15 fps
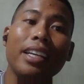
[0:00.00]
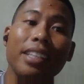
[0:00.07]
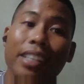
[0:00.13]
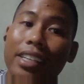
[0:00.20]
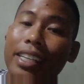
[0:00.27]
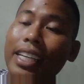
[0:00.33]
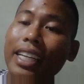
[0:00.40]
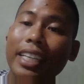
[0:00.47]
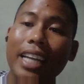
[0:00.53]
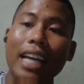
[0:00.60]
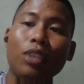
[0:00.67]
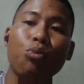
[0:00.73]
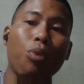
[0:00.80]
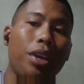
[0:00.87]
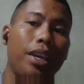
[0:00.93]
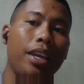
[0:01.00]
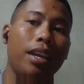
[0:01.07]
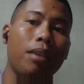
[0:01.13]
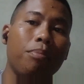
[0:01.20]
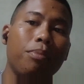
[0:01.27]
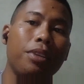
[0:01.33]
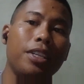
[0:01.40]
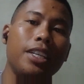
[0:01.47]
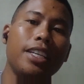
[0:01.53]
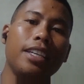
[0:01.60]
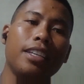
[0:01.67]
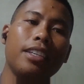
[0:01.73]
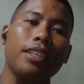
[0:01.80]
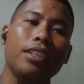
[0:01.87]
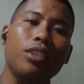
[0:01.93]
early, not waking up
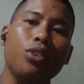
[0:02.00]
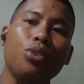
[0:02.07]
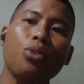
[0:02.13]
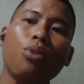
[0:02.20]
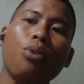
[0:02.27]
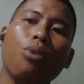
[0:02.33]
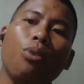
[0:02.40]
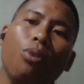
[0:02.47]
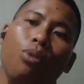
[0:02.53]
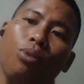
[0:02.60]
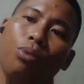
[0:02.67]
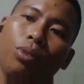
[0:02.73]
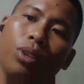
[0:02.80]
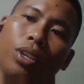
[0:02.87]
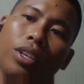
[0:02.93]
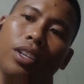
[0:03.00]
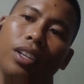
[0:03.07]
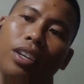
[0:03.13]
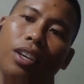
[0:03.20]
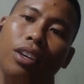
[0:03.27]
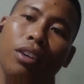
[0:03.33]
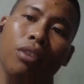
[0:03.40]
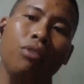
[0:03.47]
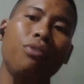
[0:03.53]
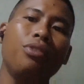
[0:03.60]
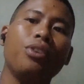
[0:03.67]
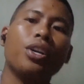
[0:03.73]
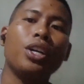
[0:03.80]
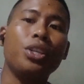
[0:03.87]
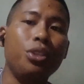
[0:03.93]
early. So if
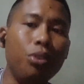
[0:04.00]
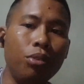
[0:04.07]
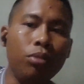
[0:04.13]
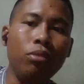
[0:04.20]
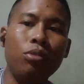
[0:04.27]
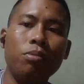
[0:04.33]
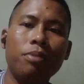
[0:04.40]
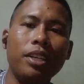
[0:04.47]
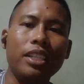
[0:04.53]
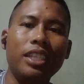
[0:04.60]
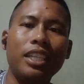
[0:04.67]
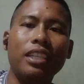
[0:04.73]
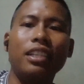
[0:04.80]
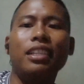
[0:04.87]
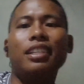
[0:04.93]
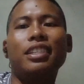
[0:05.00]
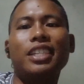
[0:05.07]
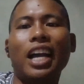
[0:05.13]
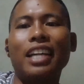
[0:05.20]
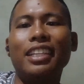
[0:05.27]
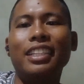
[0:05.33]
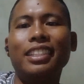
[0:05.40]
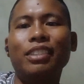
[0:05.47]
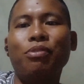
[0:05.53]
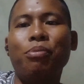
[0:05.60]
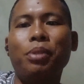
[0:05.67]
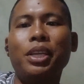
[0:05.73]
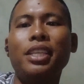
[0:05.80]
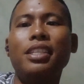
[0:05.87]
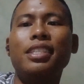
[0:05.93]
you are new to my channel,
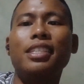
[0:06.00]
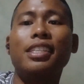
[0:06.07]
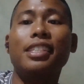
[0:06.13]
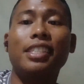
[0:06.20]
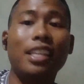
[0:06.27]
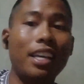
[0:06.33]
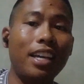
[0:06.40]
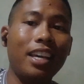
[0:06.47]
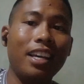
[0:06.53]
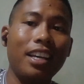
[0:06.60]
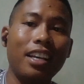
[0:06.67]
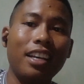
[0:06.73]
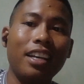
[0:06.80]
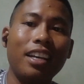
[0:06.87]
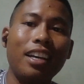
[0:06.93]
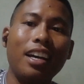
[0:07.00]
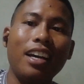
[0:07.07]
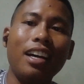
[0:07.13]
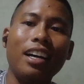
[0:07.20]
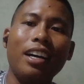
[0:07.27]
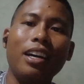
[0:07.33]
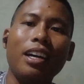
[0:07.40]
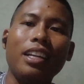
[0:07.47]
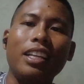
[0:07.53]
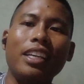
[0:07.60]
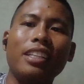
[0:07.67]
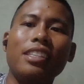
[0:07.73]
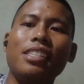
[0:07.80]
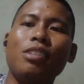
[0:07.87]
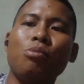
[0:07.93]
please
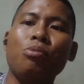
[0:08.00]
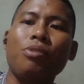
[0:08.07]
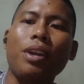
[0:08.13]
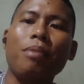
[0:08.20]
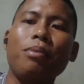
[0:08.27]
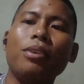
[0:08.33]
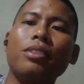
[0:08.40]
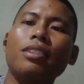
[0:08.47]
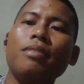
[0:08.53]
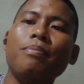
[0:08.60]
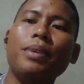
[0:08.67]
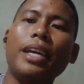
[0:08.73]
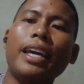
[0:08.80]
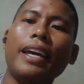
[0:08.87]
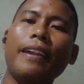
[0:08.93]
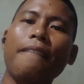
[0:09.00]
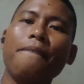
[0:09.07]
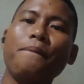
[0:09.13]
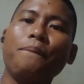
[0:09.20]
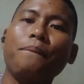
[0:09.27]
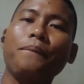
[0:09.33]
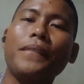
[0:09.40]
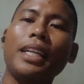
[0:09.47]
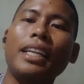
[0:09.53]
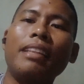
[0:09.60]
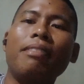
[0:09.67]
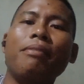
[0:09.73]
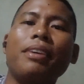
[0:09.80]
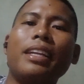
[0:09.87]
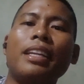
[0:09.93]
click the subscribe button and
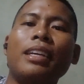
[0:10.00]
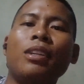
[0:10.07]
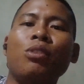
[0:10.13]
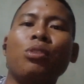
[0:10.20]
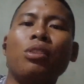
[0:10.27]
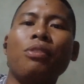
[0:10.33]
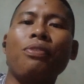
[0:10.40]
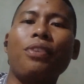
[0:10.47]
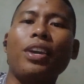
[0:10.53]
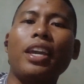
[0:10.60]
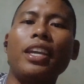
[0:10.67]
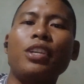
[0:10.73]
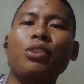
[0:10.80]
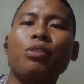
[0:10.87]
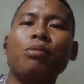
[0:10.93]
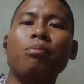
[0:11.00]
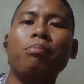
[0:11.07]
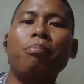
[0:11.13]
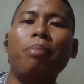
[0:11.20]
click the notification